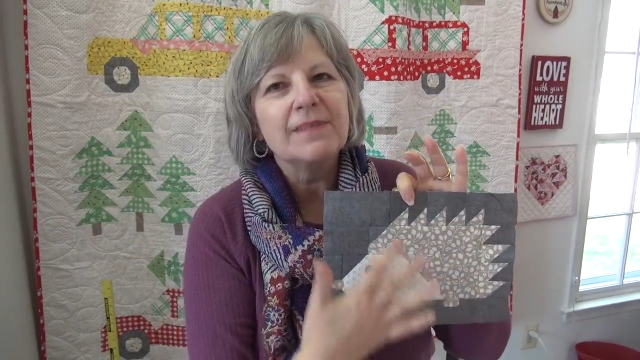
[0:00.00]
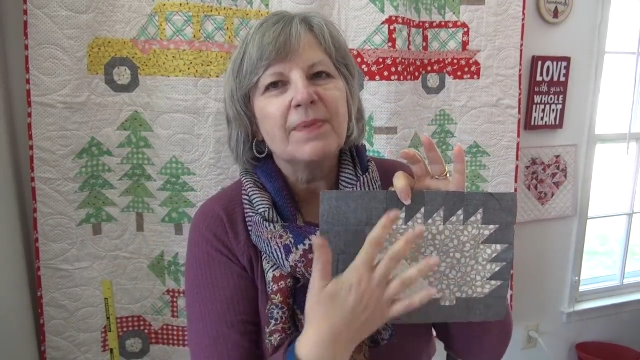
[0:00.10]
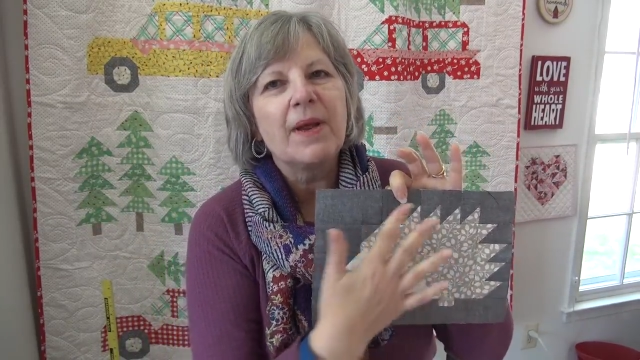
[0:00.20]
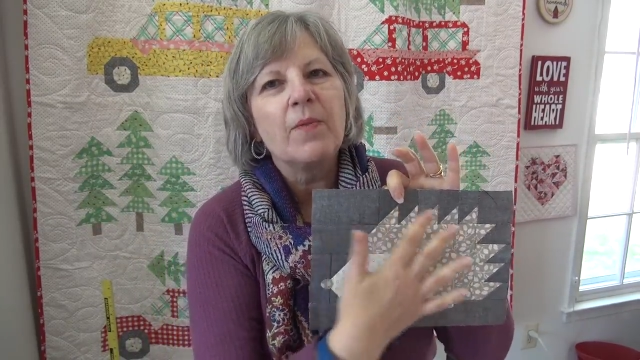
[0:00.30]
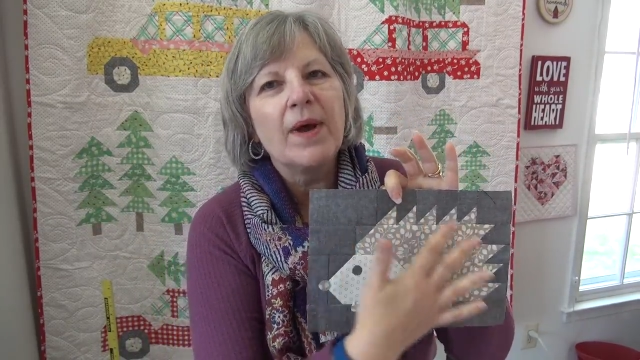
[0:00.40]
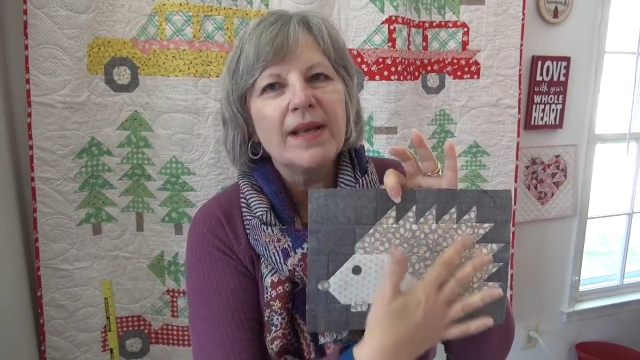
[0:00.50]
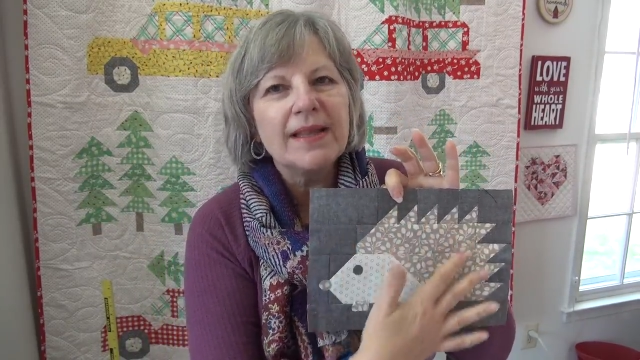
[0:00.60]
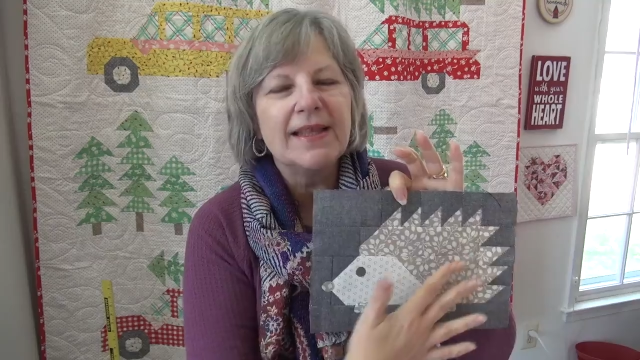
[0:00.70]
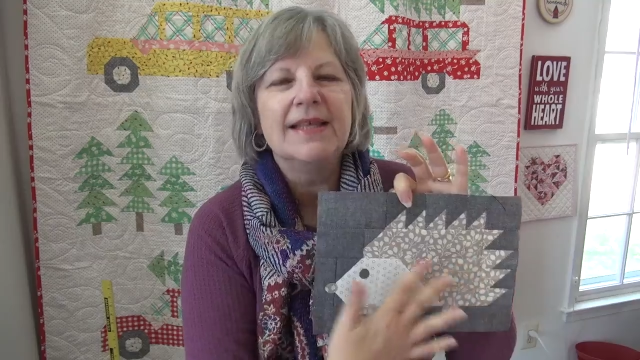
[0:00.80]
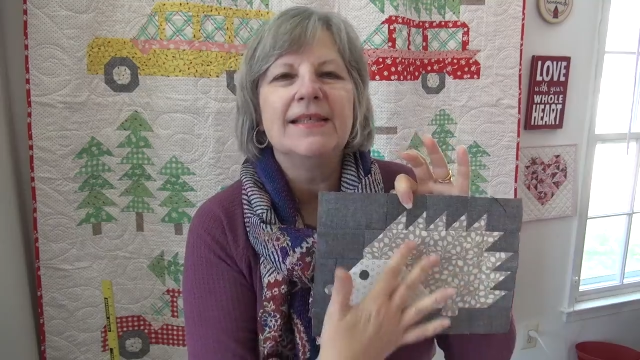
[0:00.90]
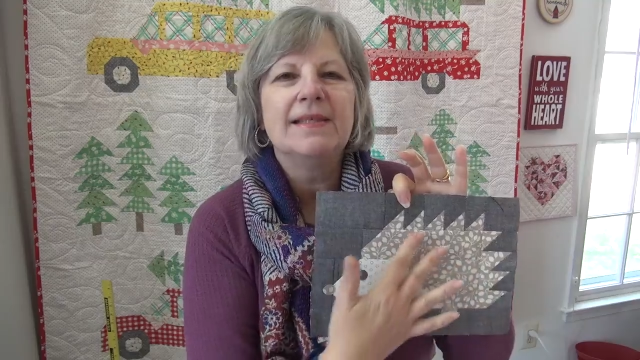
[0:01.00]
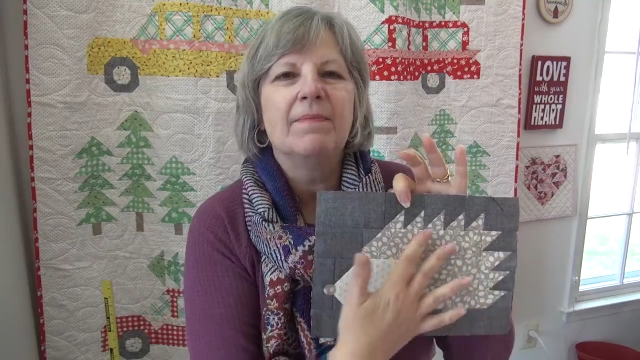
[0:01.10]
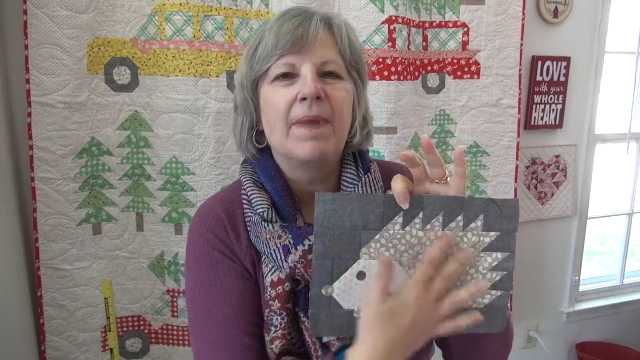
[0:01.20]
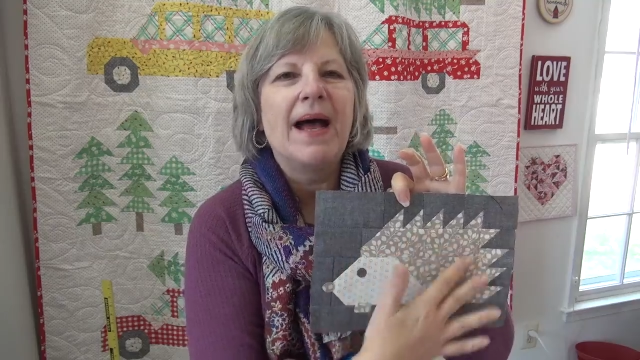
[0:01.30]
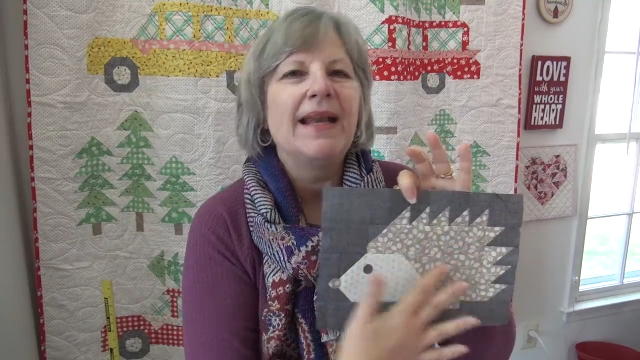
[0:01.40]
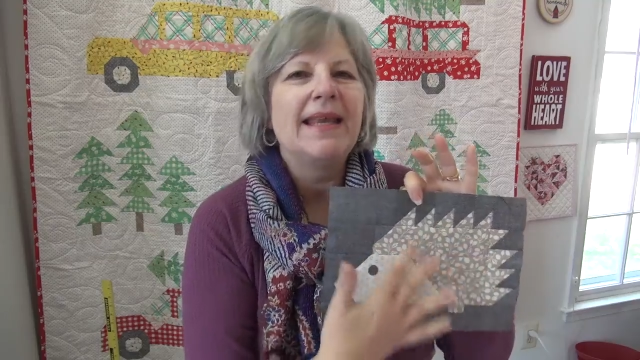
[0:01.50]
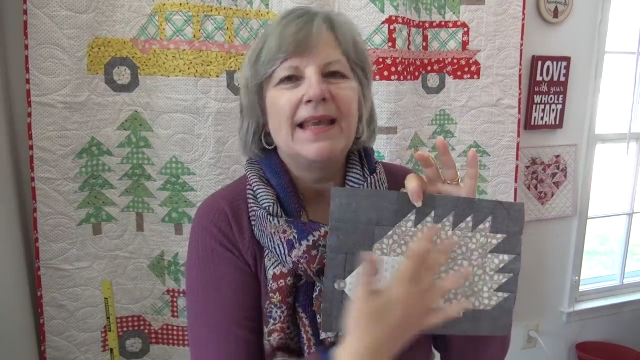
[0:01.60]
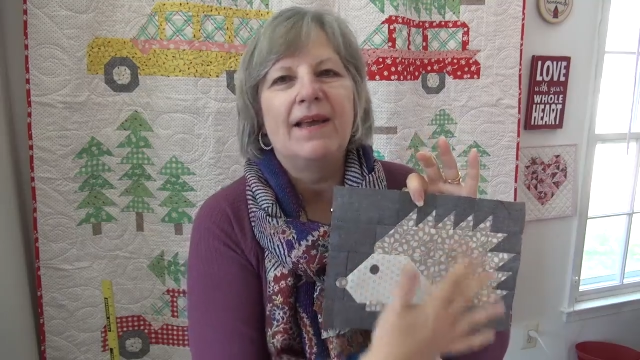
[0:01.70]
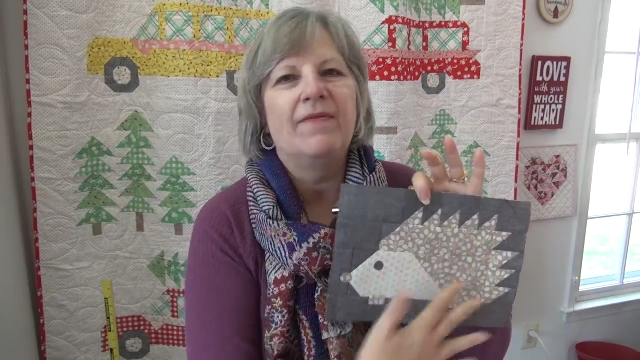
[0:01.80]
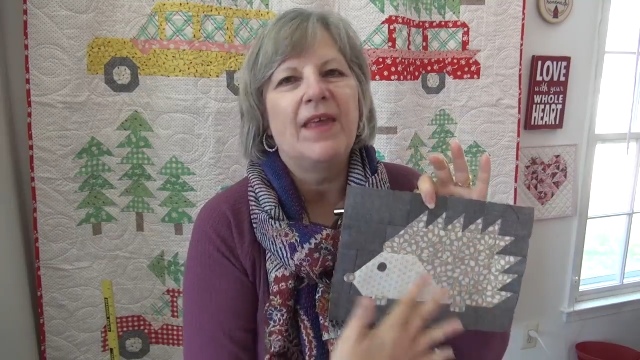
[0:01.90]
but I wanted this
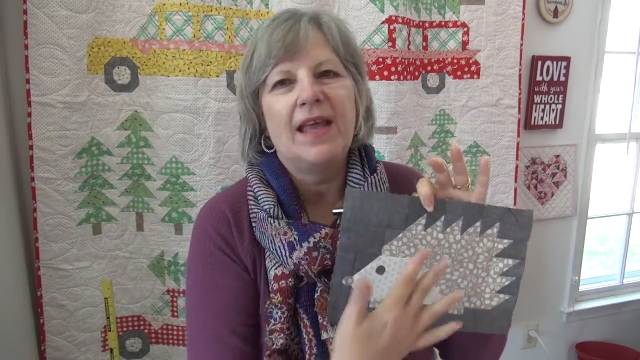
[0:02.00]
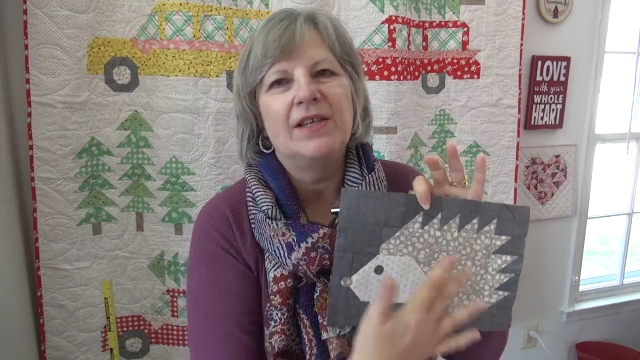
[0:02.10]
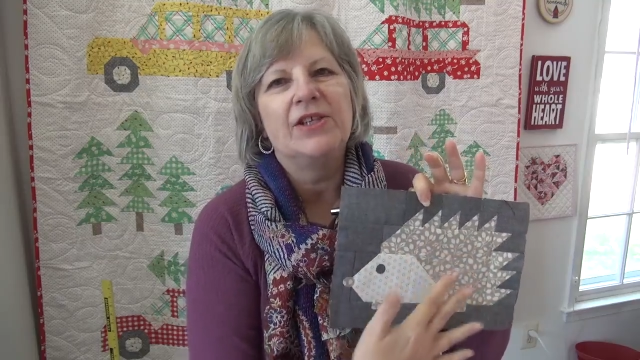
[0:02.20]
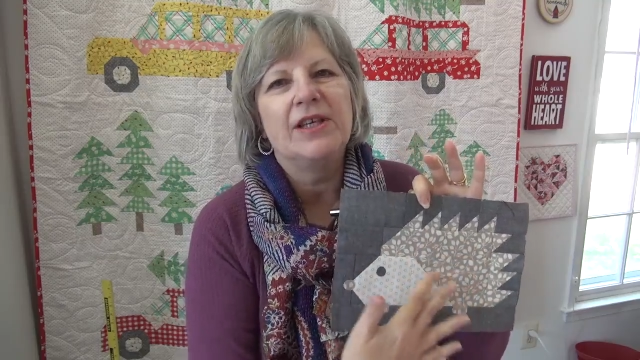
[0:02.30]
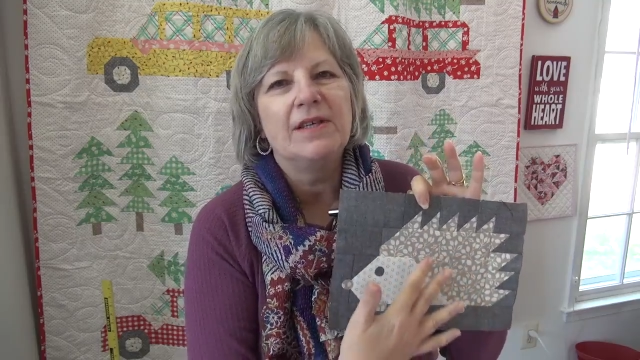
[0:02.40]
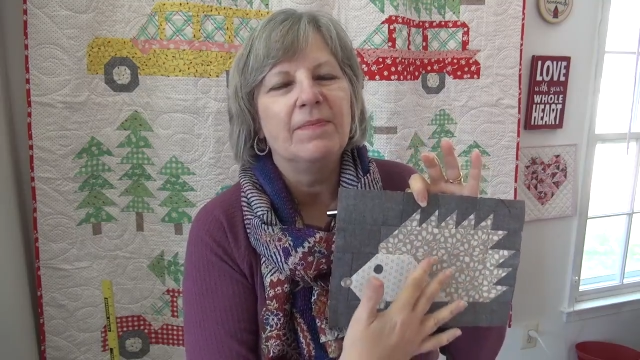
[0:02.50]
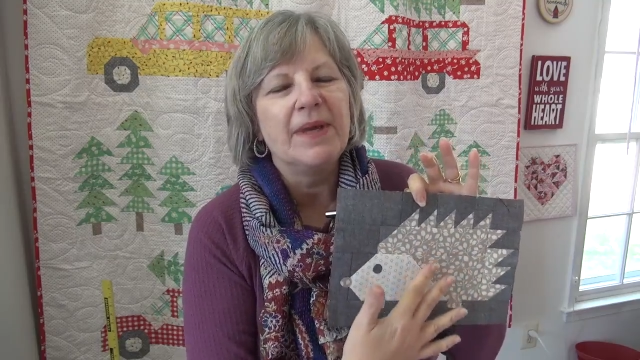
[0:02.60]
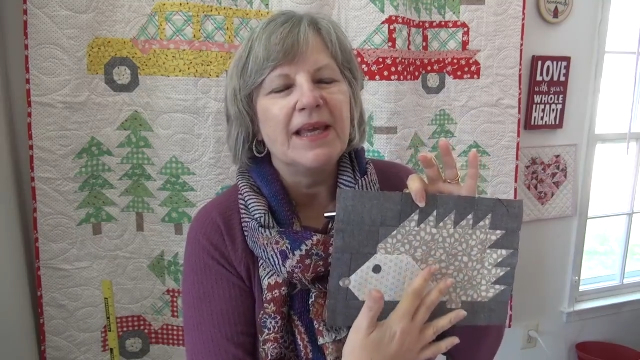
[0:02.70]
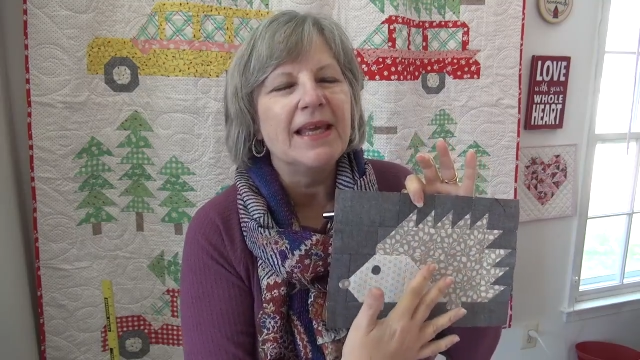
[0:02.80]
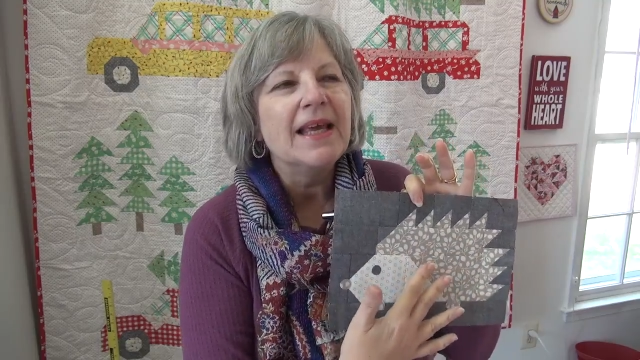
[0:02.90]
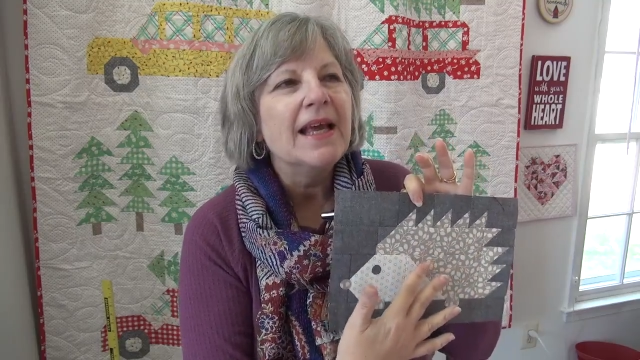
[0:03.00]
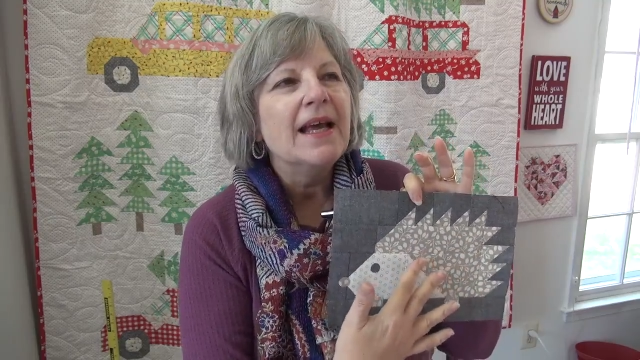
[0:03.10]
body of the hedgie to be,